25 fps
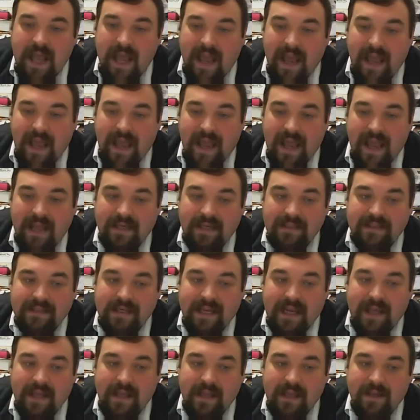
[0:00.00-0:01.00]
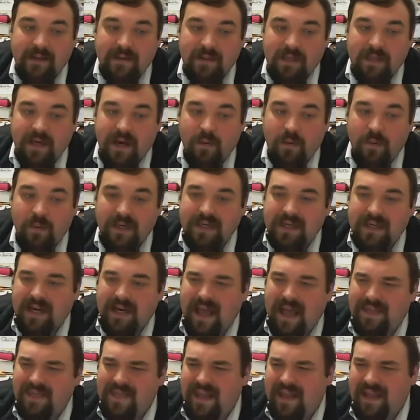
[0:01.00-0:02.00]
And, we did,
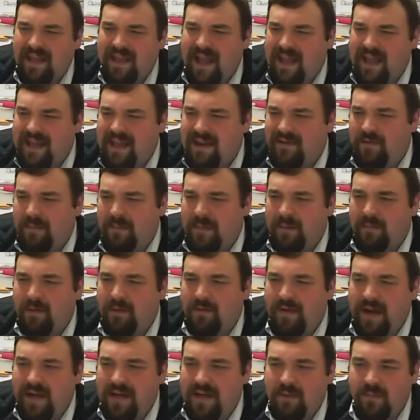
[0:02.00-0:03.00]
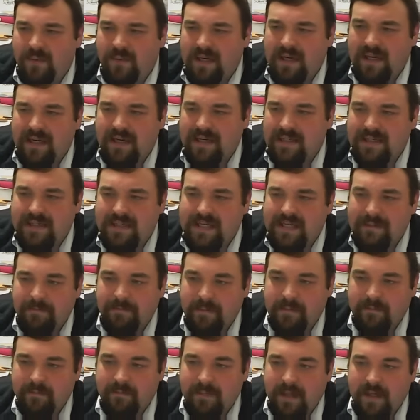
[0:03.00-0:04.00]
I can't remember, Randy, we did a deep
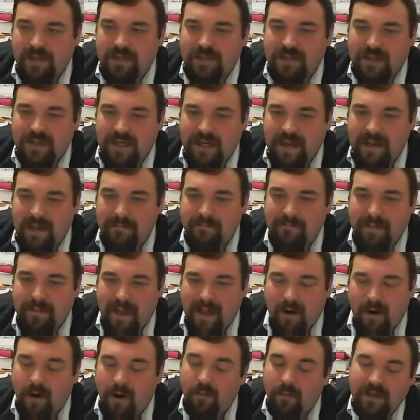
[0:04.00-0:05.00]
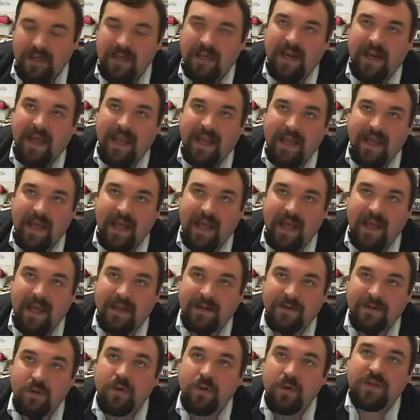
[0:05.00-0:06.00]
mission impact, or we did a
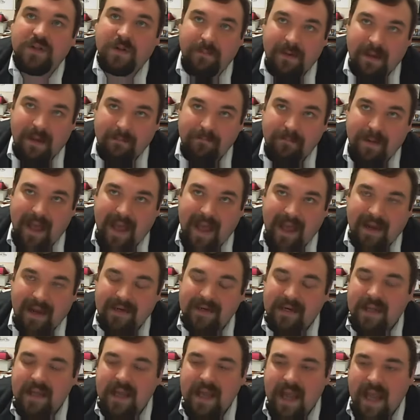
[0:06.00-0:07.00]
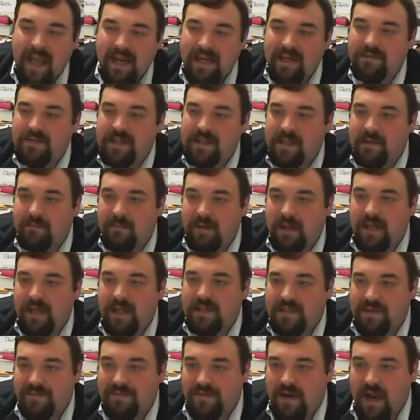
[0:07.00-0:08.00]
tourism impact. And it was in the
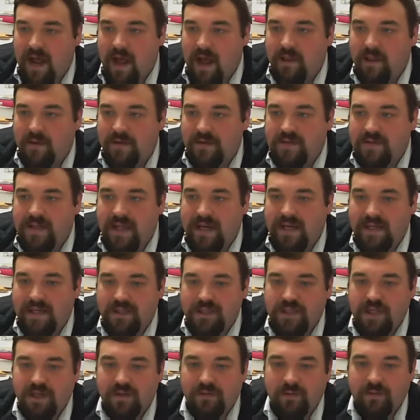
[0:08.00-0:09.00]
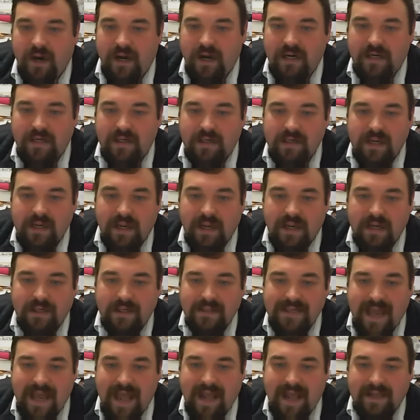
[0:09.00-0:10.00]
millions of dollars that it generated in
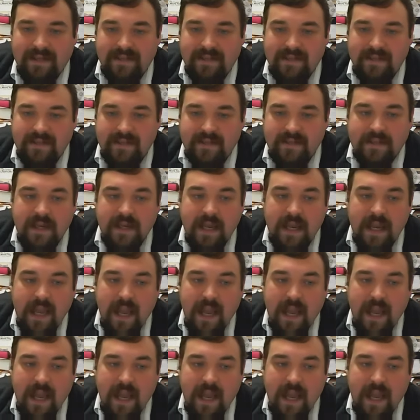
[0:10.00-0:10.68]
taxes.